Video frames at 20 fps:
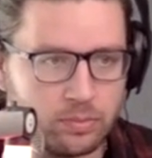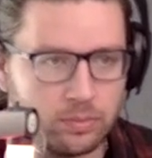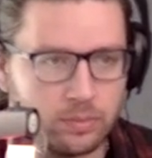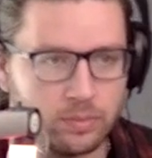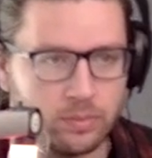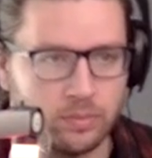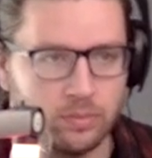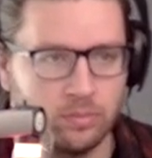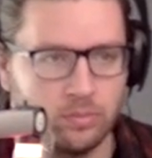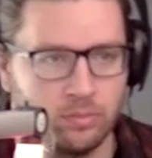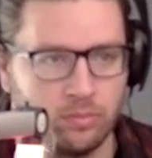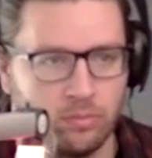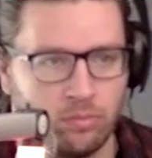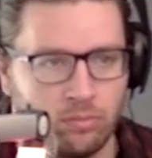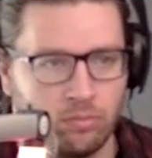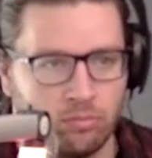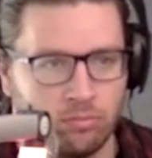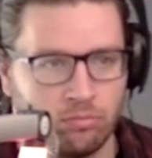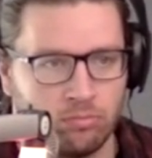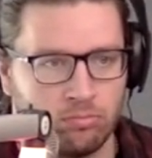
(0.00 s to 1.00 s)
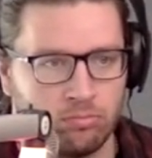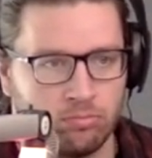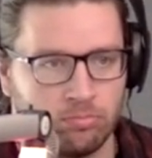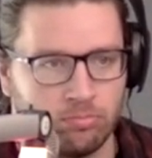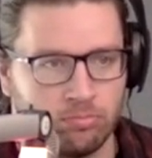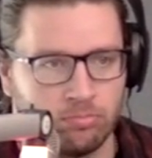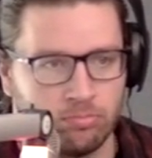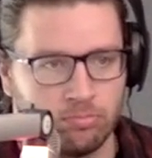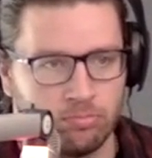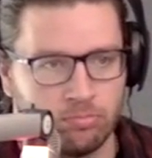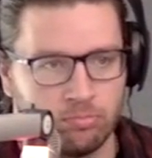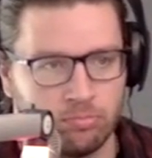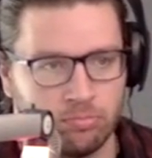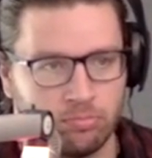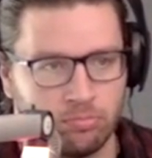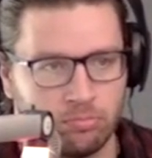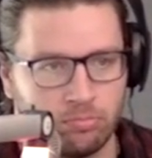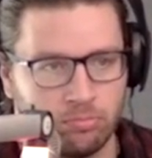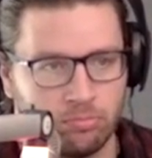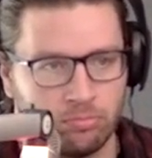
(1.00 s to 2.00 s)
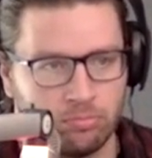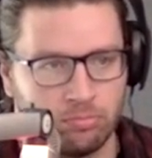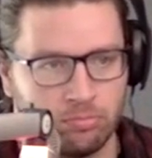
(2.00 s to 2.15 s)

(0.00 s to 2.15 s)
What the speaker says: [no speech]